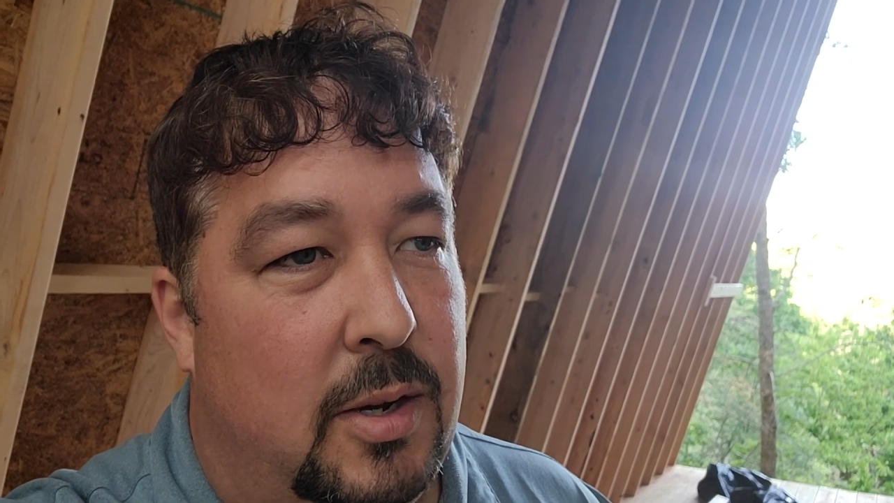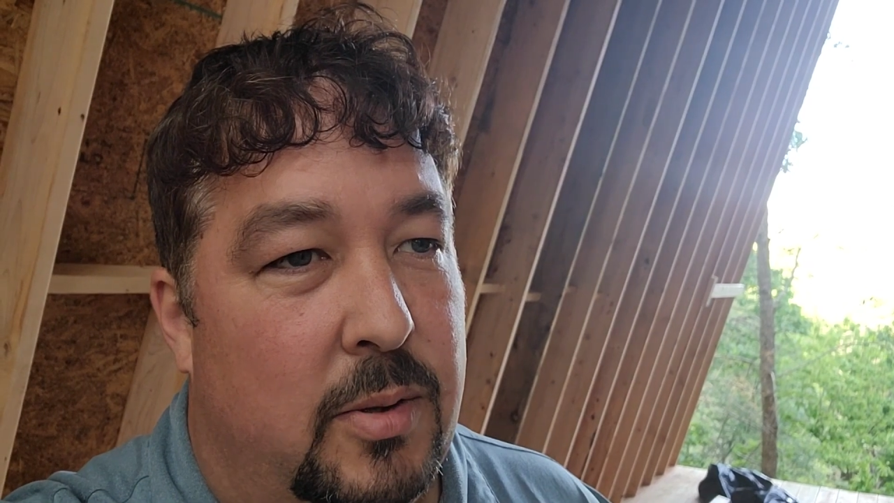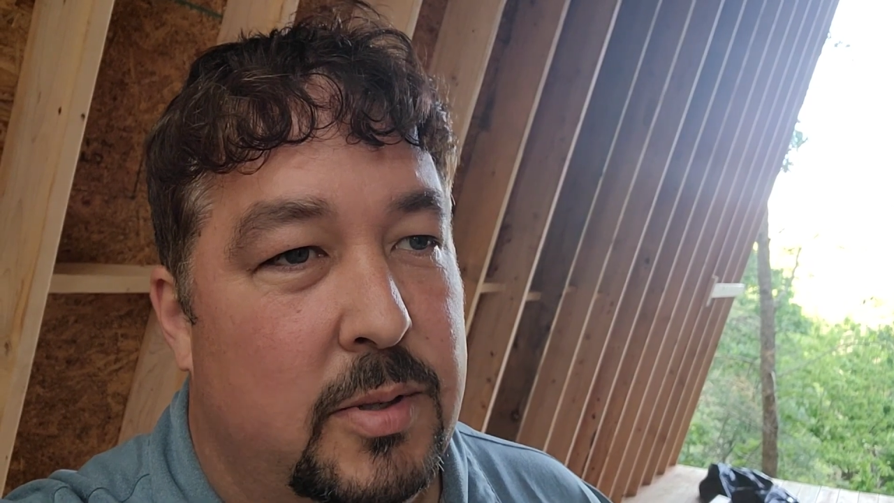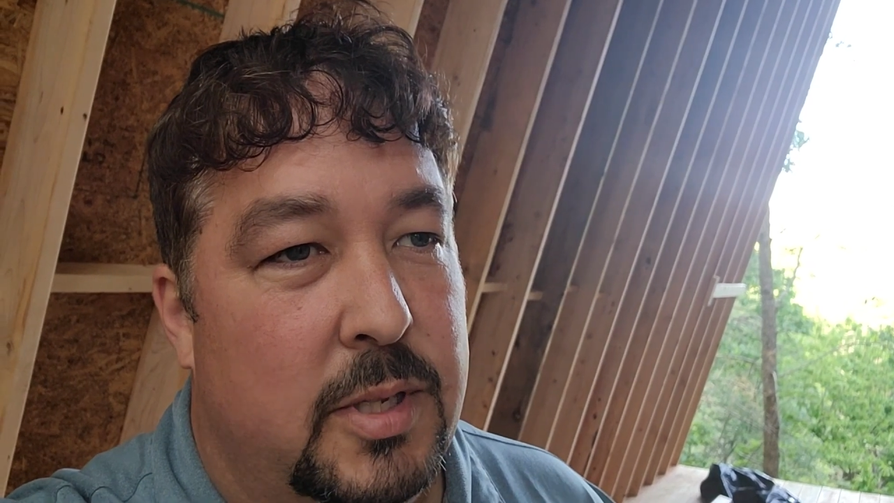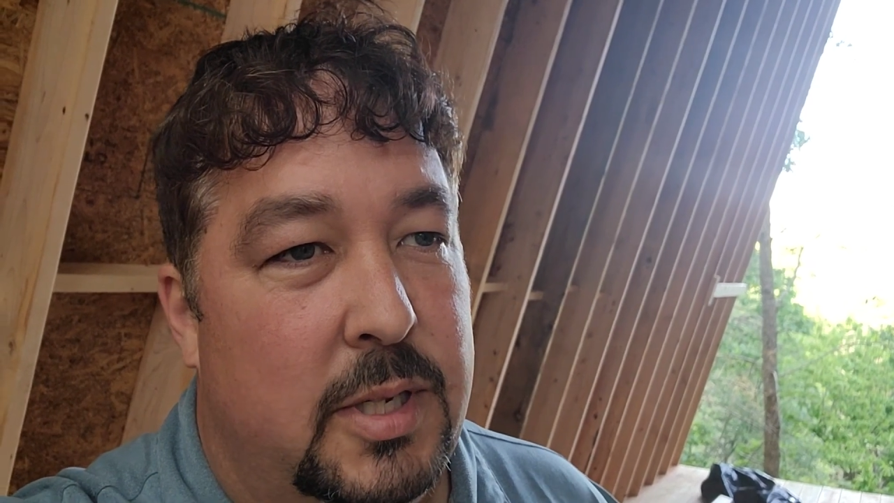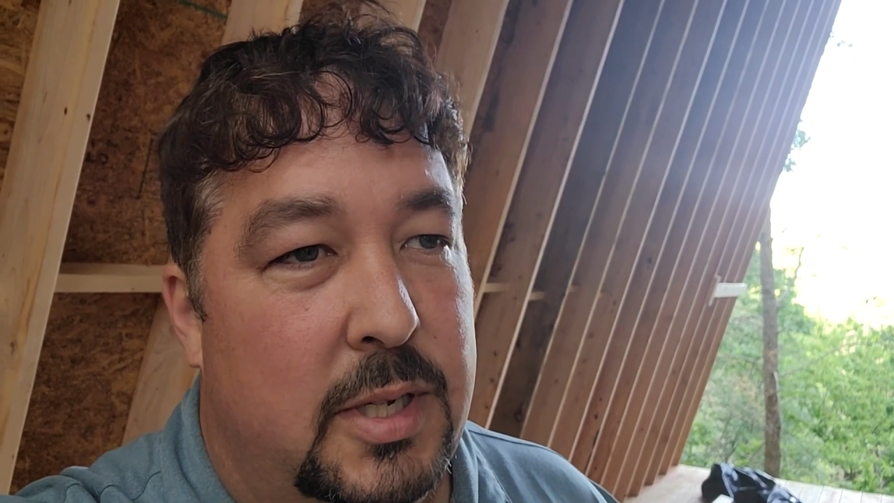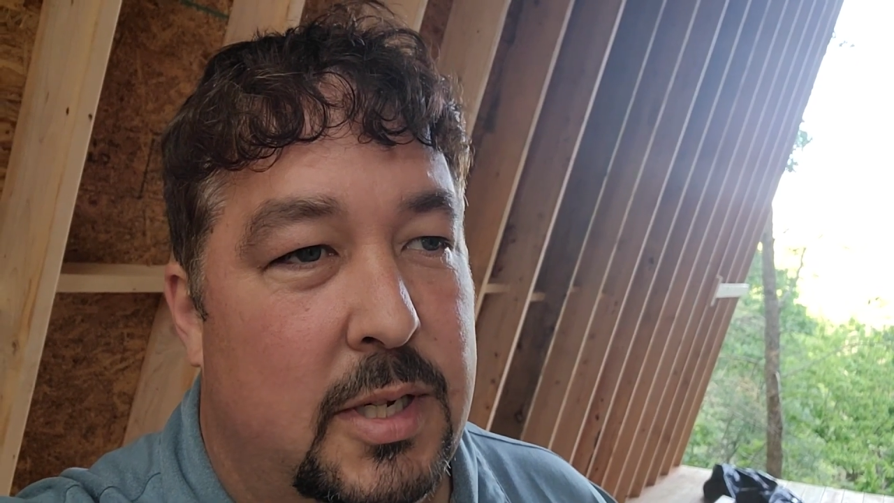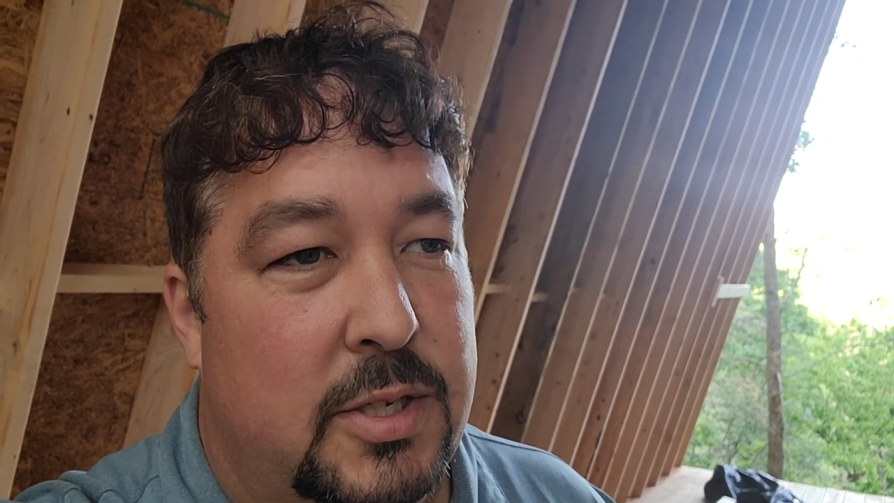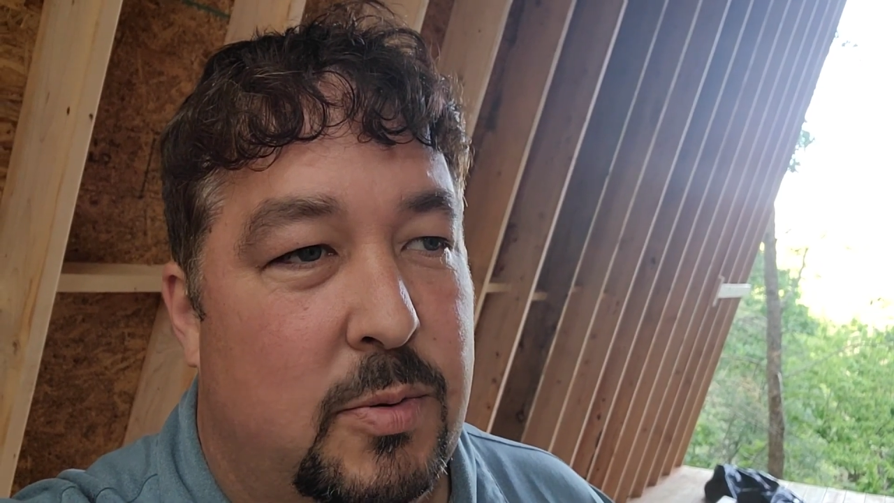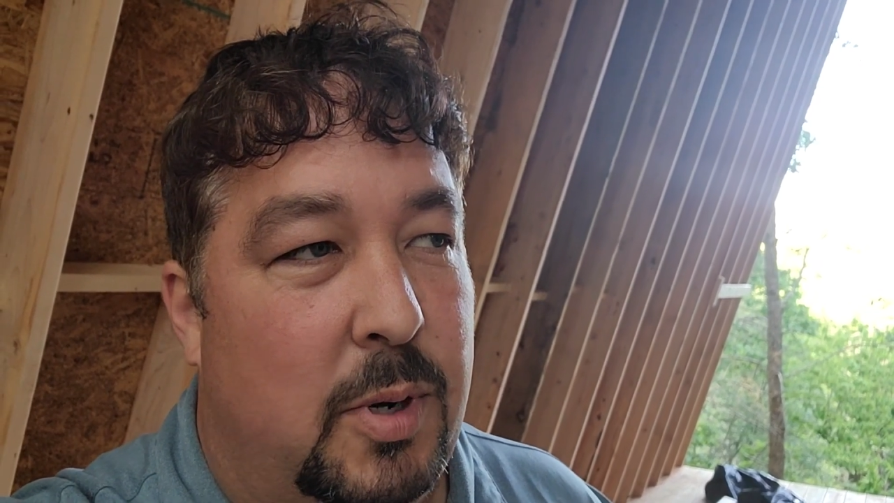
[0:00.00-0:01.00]
on
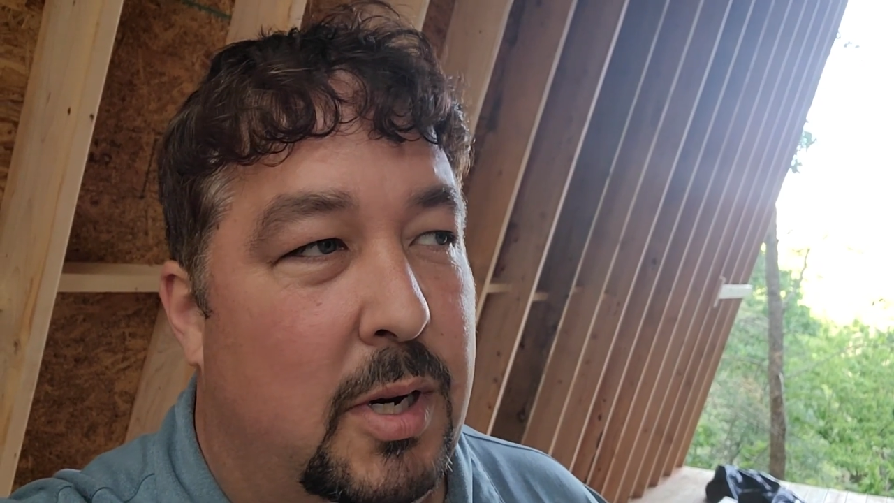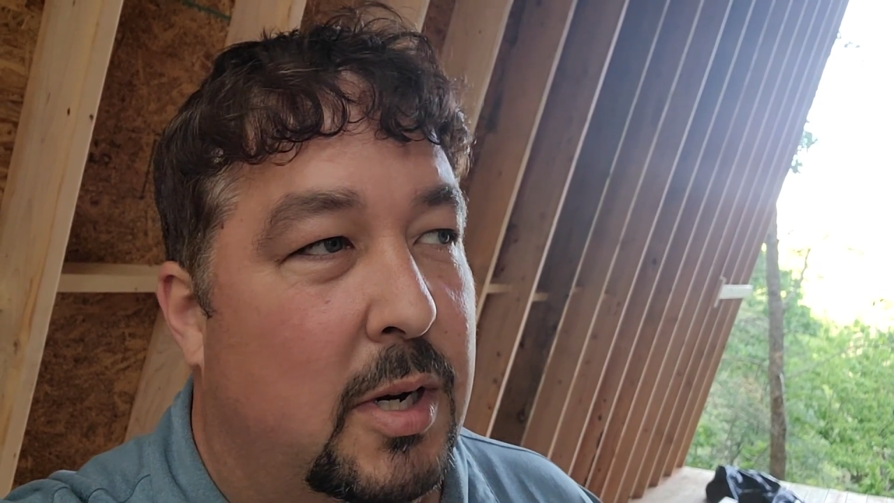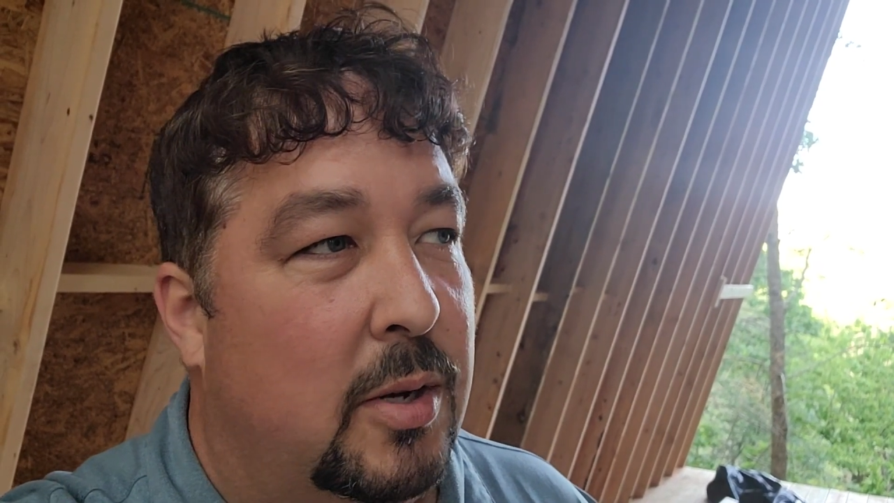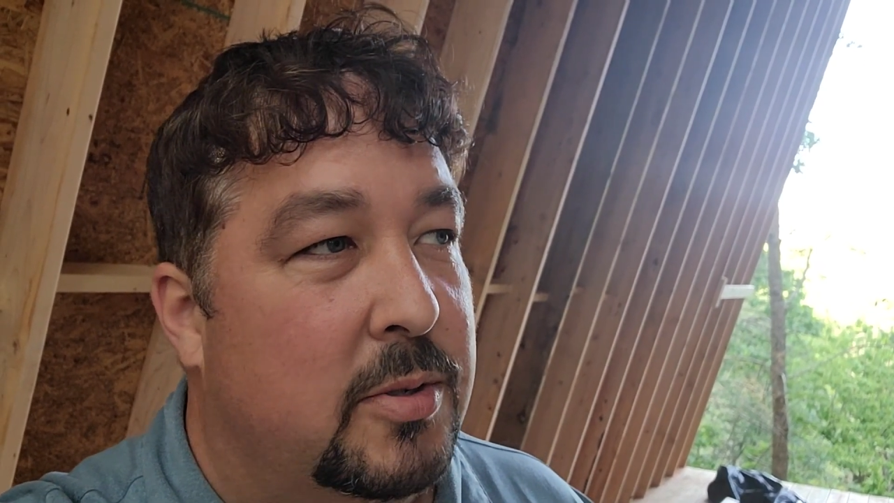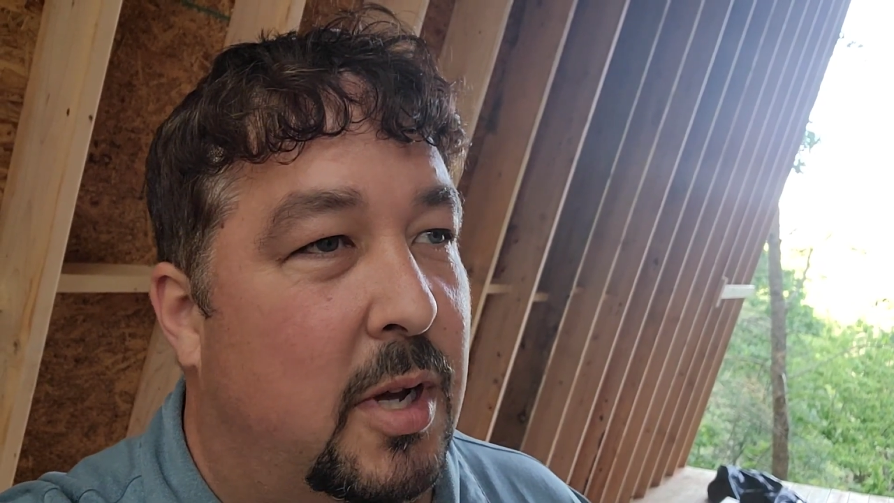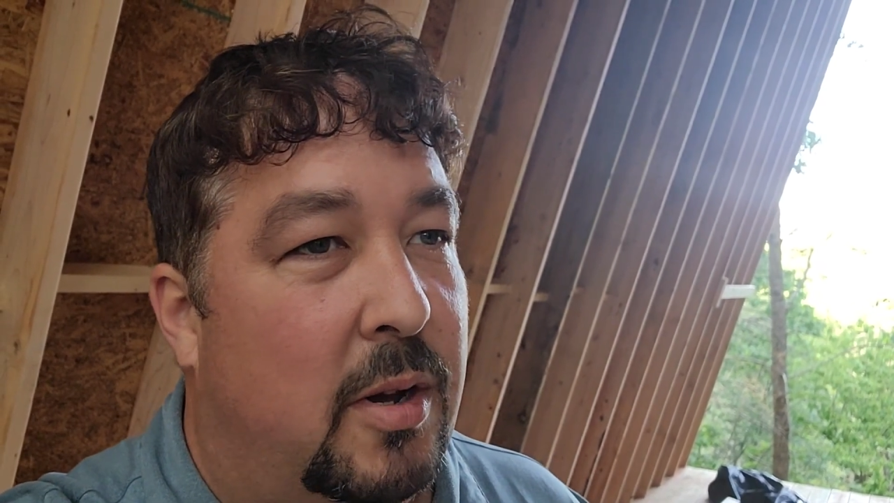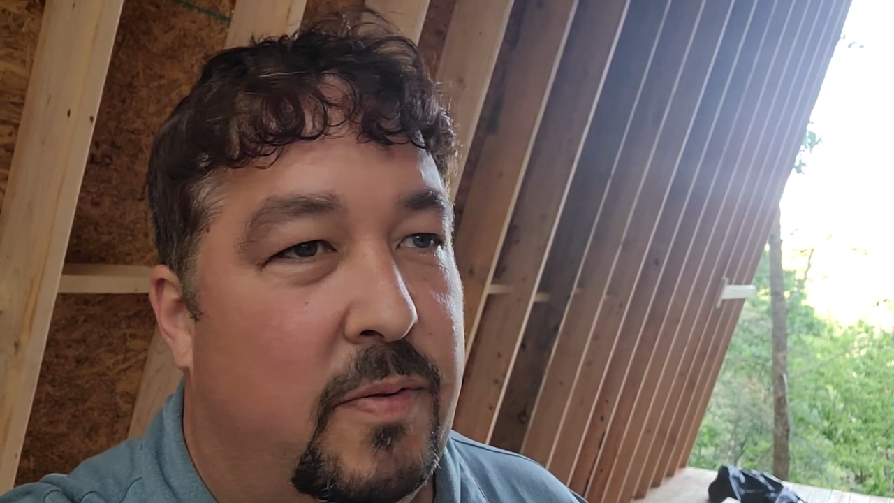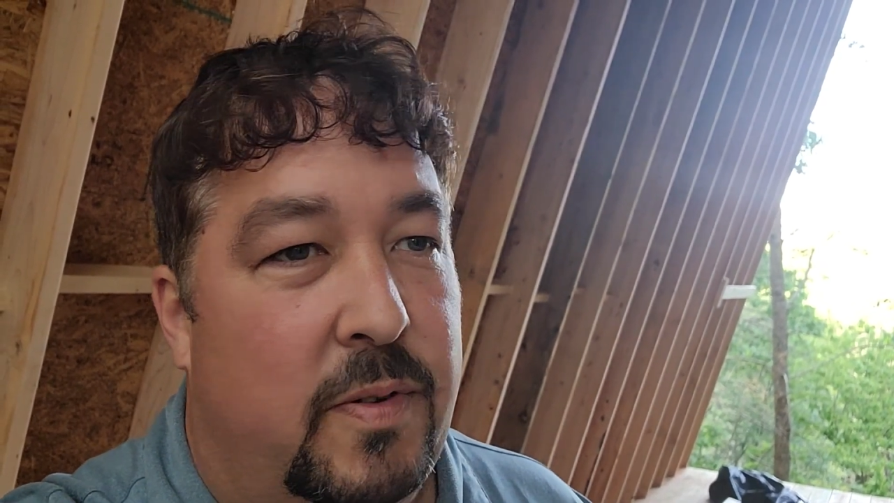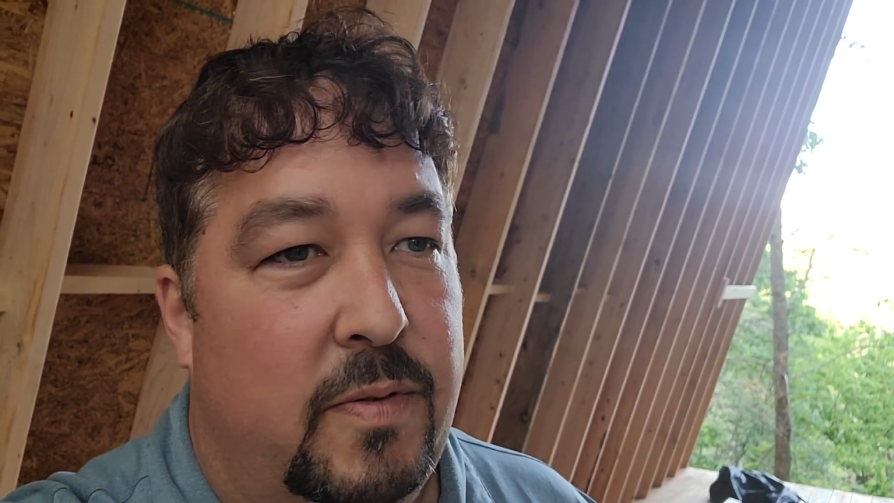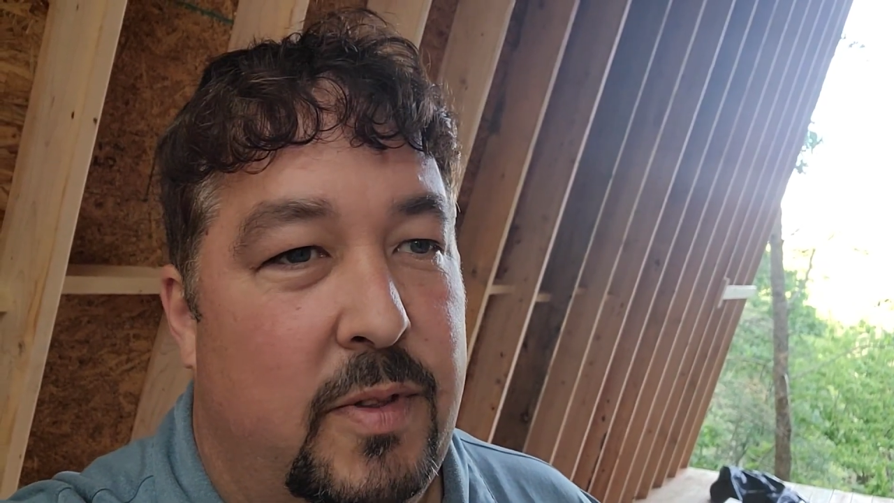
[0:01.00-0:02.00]
the square goes
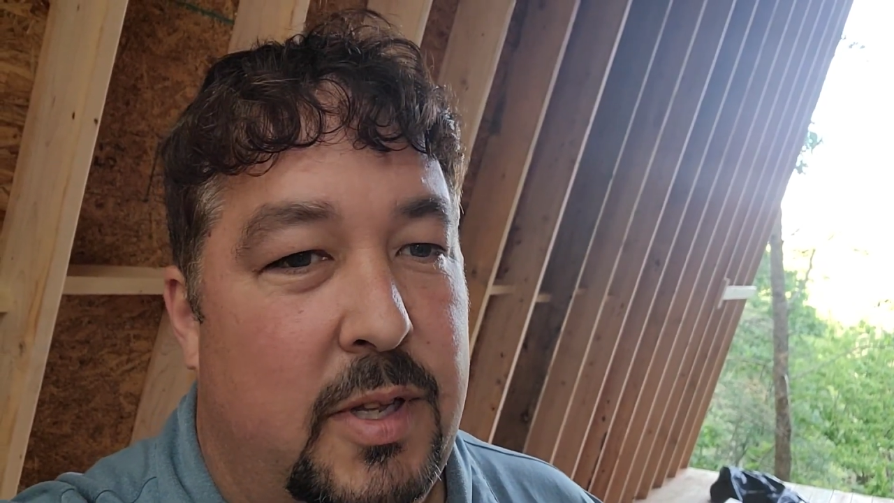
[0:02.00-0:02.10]
off of